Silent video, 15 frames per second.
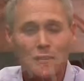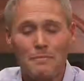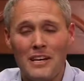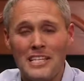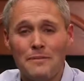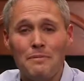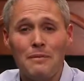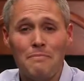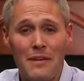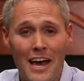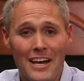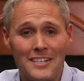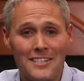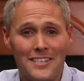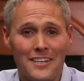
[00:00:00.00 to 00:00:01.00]
that must be
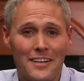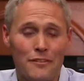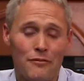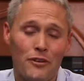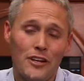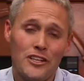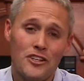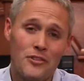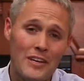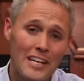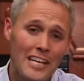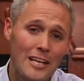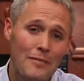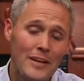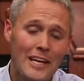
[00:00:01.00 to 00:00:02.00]
met for a
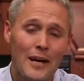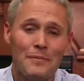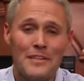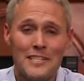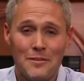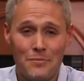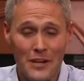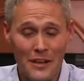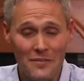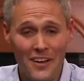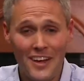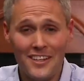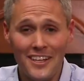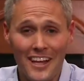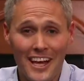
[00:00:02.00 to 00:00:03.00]
treaty to become the supreme
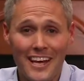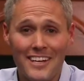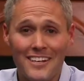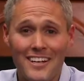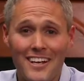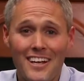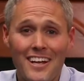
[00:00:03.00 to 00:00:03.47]
law of the land